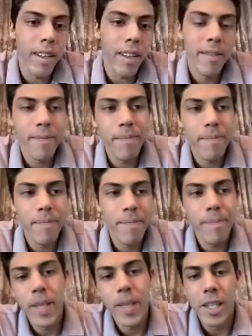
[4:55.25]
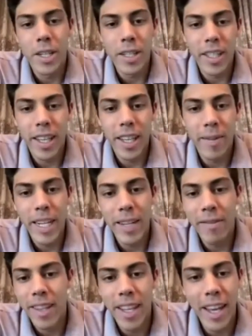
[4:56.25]
Potentially. I mean, even
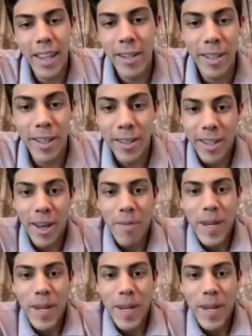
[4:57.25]
then, there there's some people,